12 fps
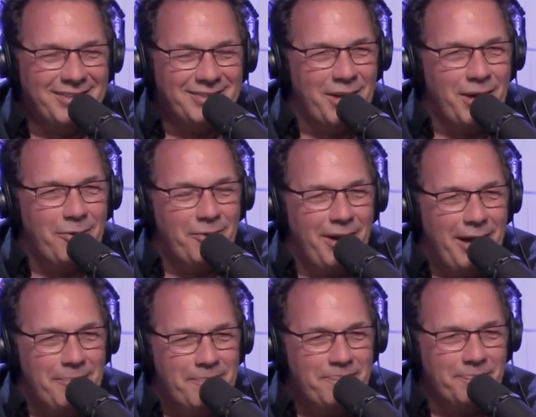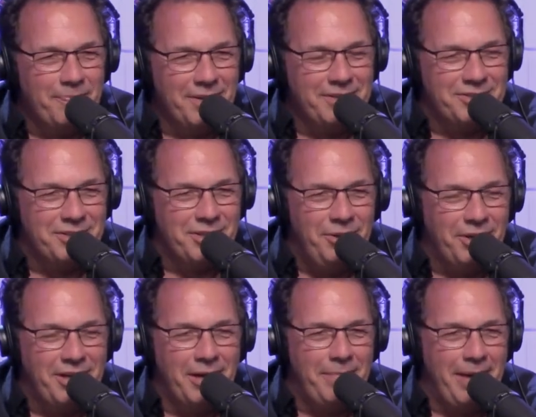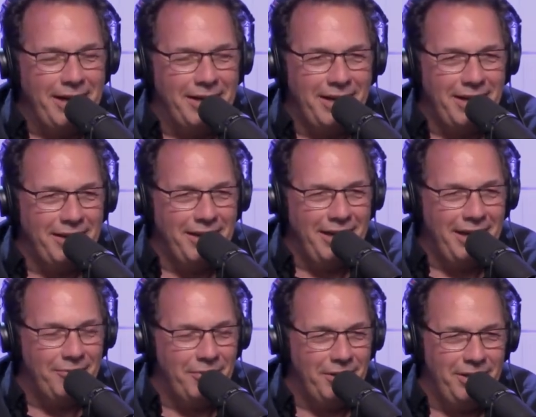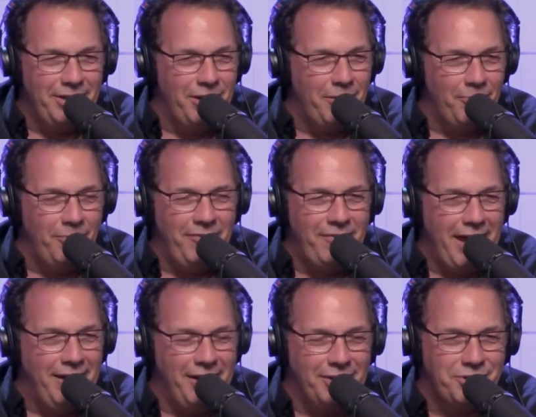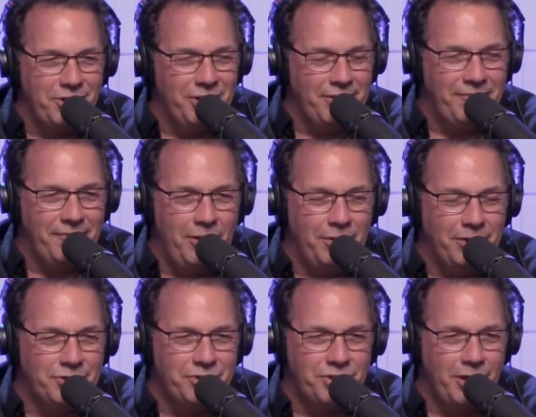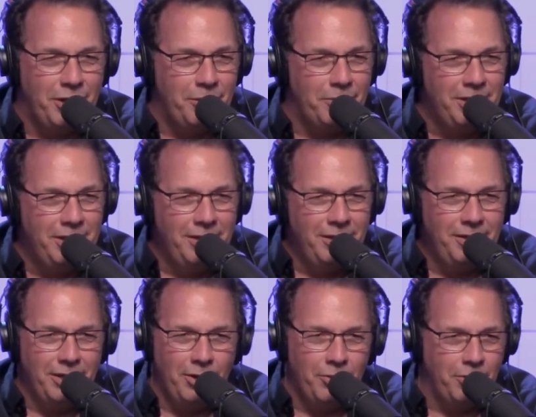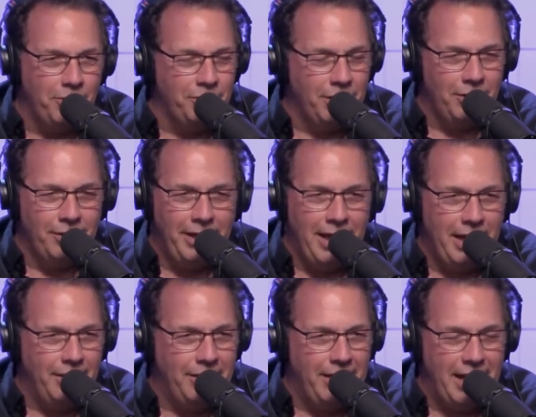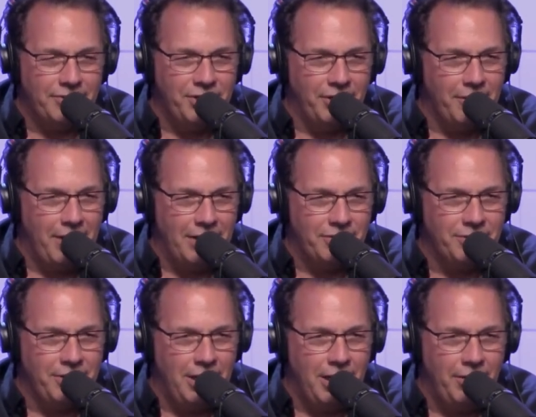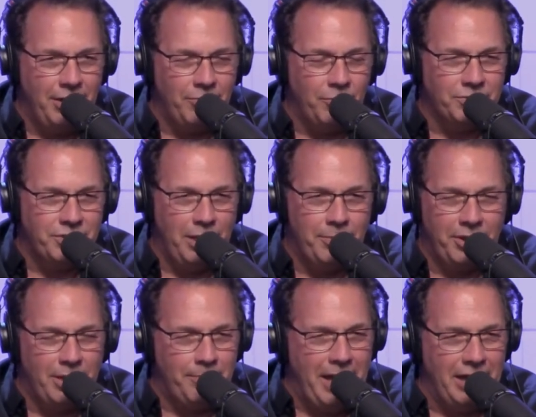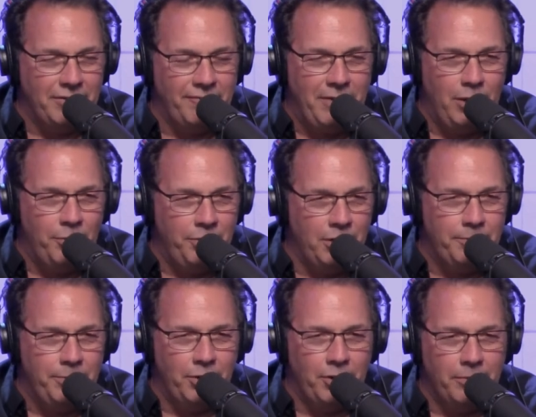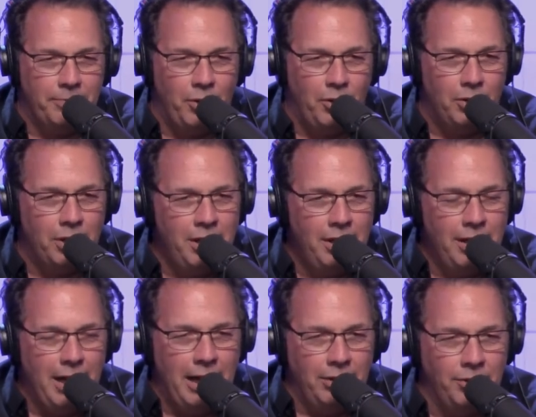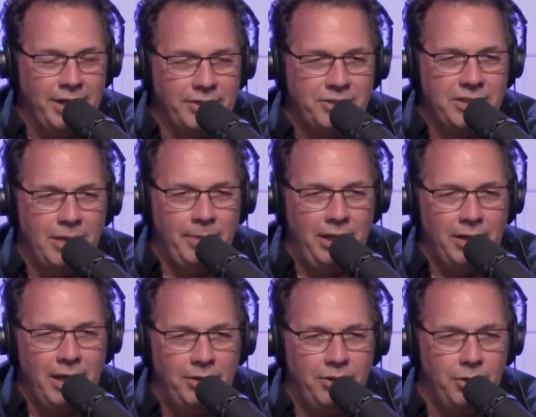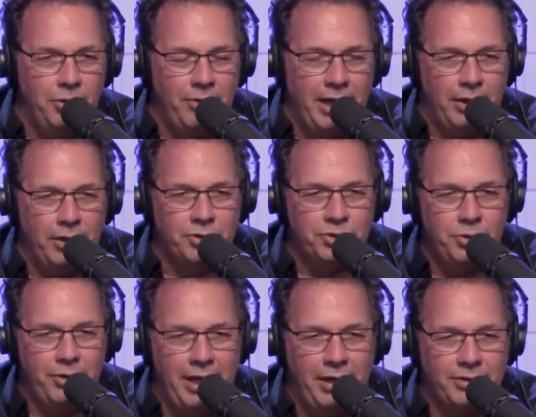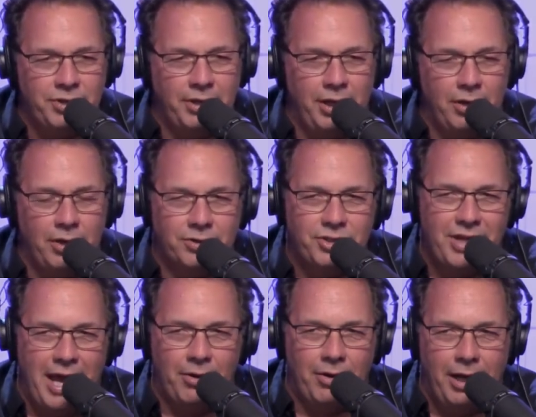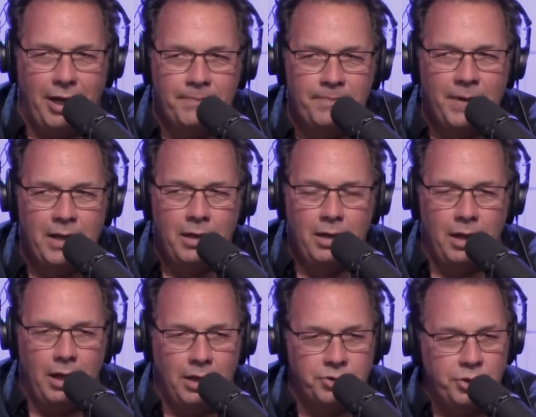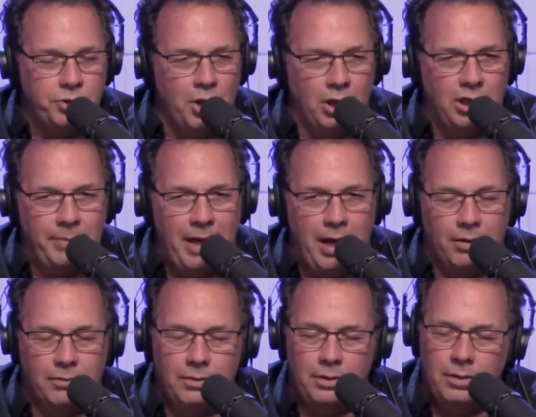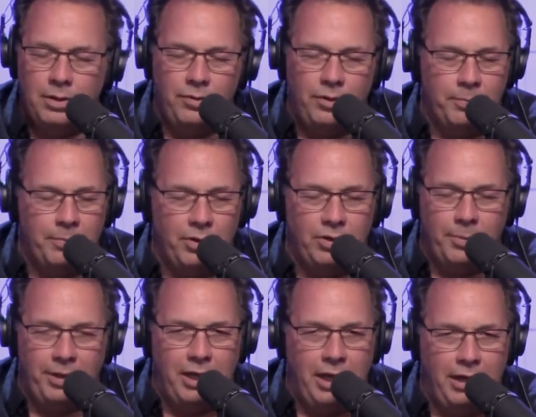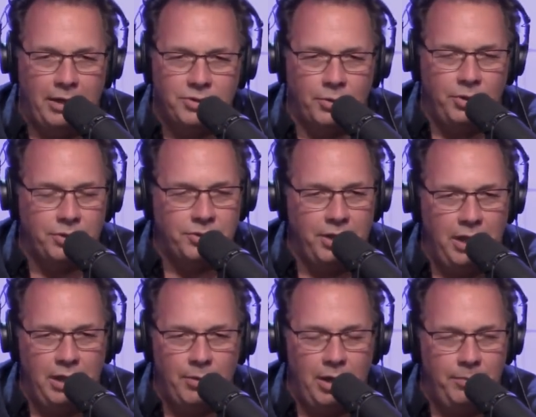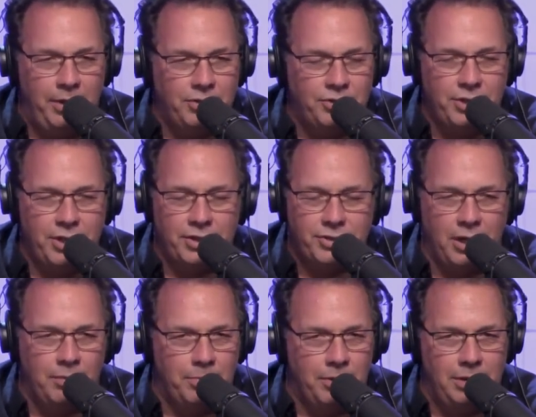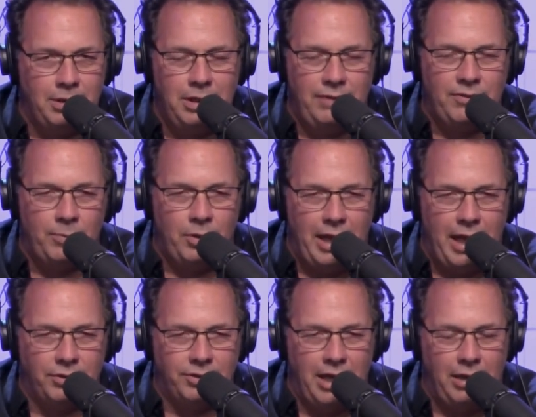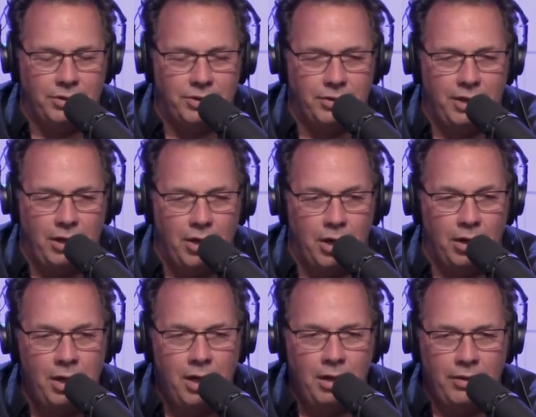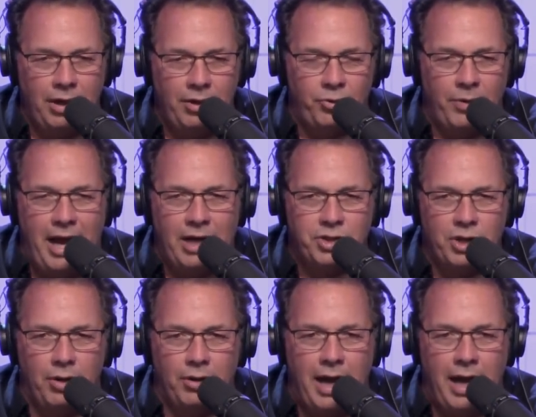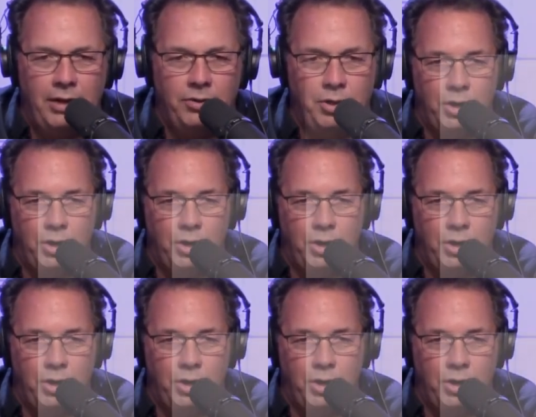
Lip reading: So you come back in, and we've had Hinchcliffe on this show. Clearly had a nasty crash there, and was able to come back the following year and put it on pole. I look at somebody like you that goes through that incident on Saturday. As you talked about the mechanics on your team, I mean, just unbelievable how talented they are. They thrash all night.